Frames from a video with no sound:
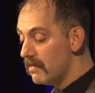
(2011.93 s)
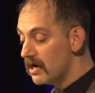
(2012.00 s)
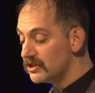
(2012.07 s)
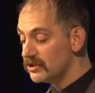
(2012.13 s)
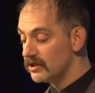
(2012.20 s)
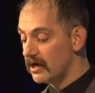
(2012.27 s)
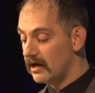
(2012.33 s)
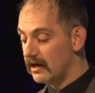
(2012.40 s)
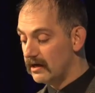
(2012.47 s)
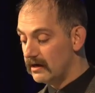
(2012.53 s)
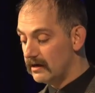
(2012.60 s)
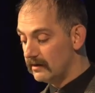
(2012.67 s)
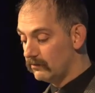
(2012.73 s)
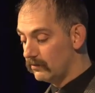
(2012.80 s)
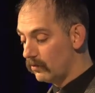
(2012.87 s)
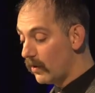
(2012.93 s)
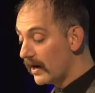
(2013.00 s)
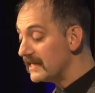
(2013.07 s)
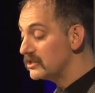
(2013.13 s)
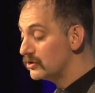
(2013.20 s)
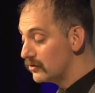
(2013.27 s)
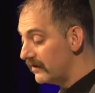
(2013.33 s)

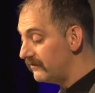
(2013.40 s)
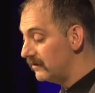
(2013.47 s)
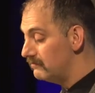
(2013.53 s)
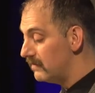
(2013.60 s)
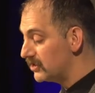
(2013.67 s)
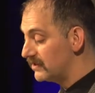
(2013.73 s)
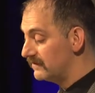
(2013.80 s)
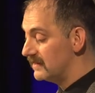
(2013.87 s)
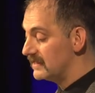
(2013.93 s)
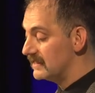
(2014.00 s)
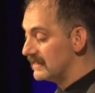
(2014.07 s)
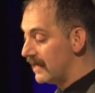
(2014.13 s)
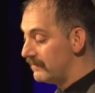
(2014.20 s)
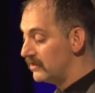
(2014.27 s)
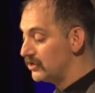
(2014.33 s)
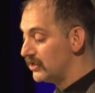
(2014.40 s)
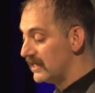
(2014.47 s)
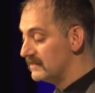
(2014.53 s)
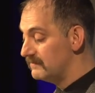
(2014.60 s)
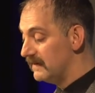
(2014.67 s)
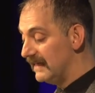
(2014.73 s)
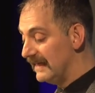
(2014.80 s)
What has driven much of this damage
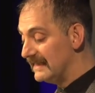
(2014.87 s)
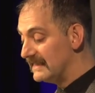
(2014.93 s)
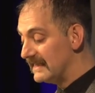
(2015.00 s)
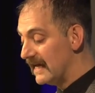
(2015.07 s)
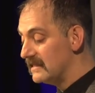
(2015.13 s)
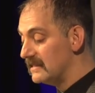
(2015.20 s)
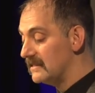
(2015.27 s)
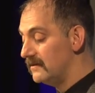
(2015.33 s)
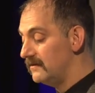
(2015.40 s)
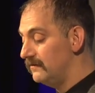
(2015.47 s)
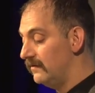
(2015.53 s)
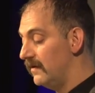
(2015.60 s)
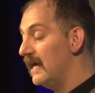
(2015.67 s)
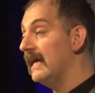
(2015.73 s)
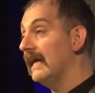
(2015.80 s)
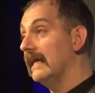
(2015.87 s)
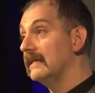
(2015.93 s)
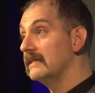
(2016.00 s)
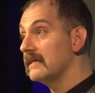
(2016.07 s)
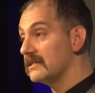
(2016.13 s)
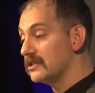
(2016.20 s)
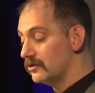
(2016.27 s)
has been intensive
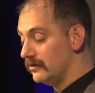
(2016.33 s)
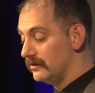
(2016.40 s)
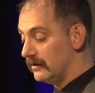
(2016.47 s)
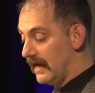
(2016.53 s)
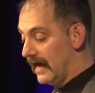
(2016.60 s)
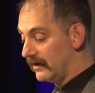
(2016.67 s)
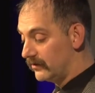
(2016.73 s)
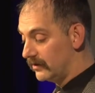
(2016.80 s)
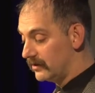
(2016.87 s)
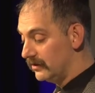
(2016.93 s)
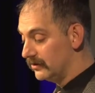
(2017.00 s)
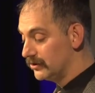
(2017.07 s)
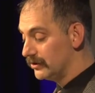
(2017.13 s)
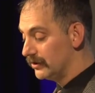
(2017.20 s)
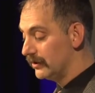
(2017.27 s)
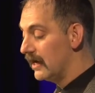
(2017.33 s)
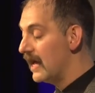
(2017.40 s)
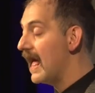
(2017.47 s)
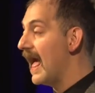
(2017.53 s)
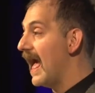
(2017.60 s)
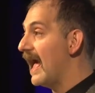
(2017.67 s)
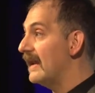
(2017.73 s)
industrial agriculture
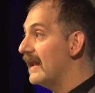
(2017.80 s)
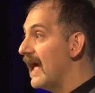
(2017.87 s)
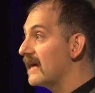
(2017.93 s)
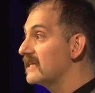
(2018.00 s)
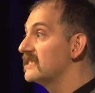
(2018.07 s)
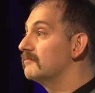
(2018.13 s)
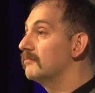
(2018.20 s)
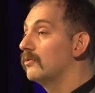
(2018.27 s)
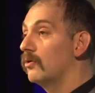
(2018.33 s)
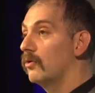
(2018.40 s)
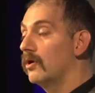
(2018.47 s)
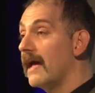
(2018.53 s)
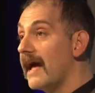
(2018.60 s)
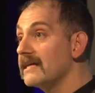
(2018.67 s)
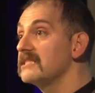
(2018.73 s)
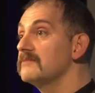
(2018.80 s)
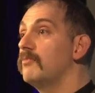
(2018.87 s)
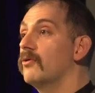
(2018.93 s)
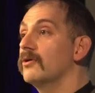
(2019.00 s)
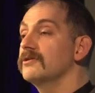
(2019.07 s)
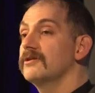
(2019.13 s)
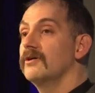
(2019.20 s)
and
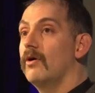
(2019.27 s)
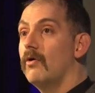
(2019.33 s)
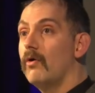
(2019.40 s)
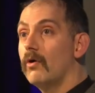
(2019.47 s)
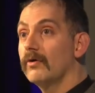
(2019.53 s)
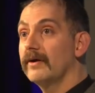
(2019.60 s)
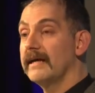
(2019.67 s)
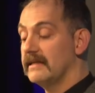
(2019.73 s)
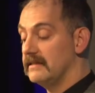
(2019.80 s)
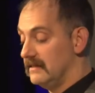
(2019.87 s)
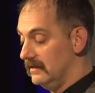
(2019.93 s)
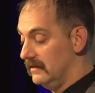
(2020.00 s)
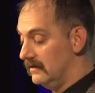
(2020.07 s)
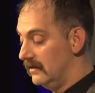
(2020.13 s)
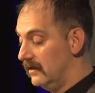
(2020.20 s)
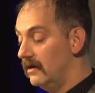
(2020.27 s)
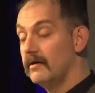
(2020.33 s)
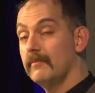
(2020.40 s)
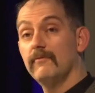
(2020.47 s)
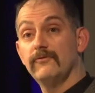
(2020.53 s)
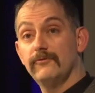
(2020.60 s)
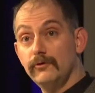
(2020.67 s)
export-oriented
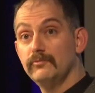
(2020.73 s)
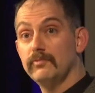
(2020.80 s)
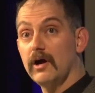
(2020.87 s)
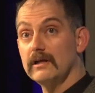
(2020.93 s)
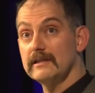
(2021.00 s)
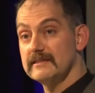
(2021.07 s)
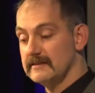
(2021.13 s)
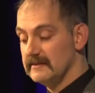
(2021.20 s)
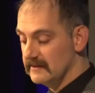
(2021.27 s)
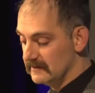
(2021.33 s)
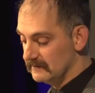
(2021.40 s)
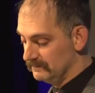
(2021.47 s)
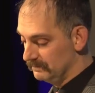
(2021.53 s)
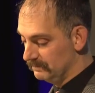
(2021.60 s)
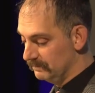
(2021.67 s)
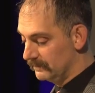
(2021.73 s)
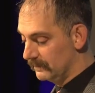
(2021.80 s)
food policies.